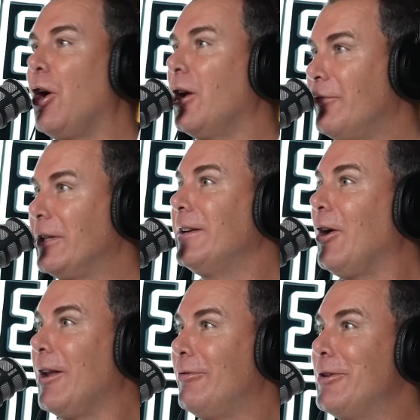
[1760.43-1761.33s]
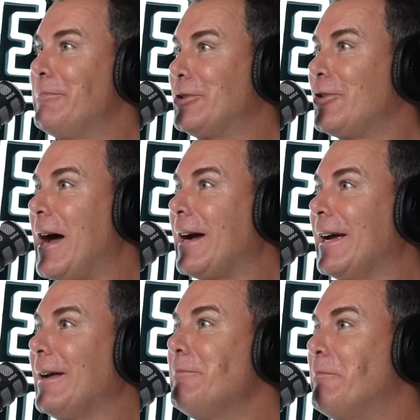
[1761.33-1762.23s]
Oliver and
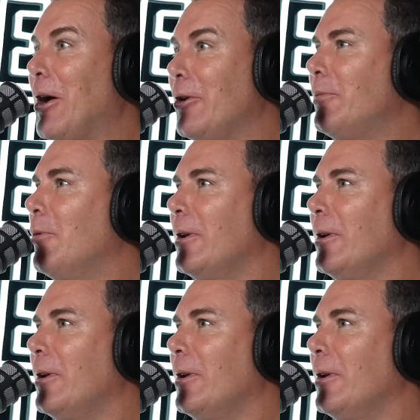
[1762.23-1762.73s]
Petrarca both.